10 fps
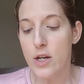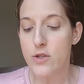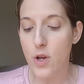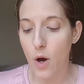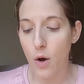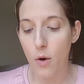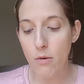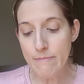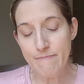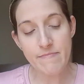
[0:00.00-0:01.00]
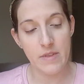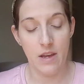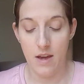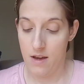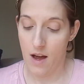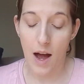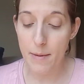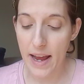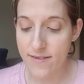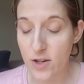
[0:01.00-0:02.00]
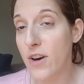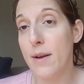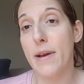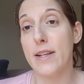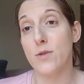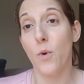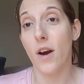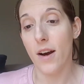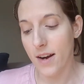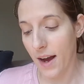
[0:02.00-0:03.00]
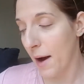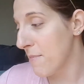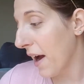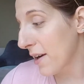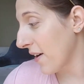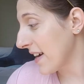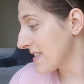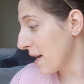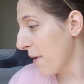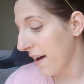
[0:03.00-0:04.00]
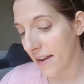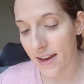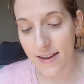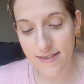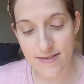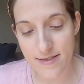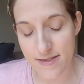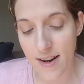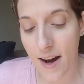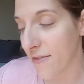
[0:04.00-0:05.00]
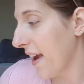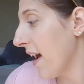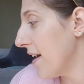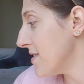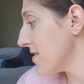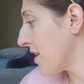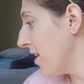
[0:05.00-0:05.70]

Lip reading: So I'm gonna have to try to make this work. I'm not crazy about it. Not a fan.